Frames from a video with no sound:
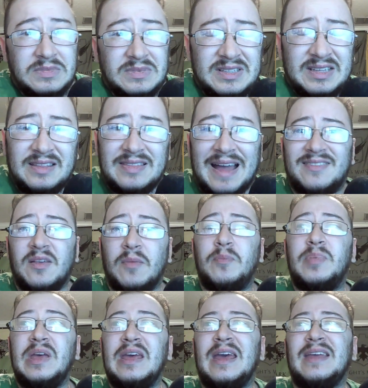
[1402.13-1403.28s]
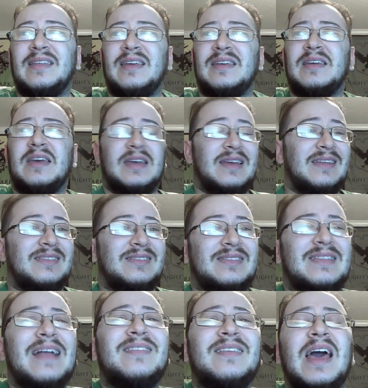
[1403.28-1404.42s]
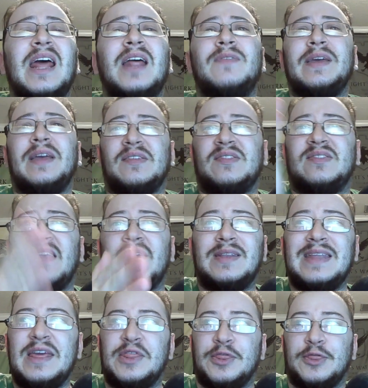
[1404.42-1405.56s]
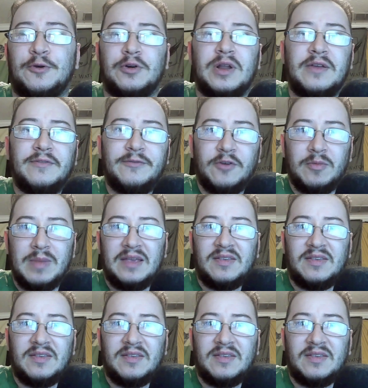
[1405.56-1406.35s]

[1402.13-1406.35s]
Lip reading: that's a bit, that's kind of like a 70-30 for me.